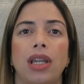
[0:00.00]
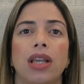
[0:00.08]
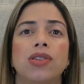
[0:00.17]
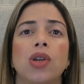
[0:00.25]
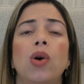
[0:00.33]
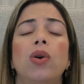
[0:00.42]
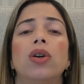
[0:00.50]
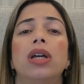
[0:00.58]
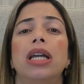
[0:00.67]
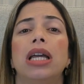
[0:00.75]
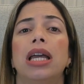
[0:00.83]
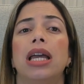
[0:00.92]
So
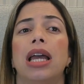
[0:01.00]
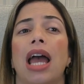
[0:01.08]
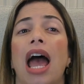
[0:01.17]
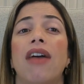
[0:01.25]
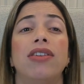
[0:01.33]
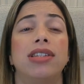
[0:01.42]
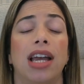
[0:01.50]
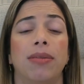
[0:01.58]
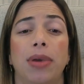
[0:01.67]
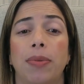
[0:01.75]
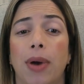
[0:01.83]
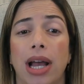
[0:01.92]
every time
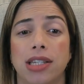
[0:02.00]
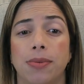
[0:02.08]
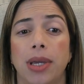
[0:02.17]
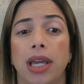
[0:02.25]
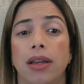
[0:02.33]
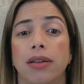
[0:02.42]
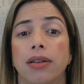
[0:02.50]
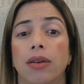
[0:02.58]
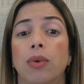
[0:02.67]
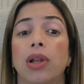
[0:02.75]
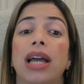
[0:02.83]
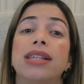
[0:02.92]
people ask me,
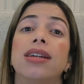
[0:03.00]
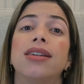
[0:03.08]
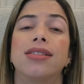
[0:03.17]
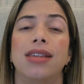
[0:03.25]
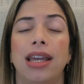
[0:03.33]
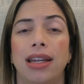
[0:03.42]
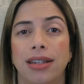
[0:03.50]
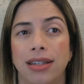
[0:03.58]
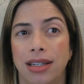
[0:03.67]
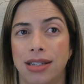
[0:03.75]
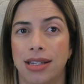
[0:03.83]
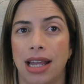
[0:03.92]
will I succeed
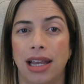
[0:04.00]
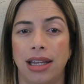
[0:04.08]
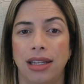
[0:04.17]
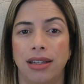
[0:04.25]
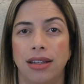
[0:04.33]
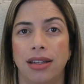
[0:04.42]
in selling?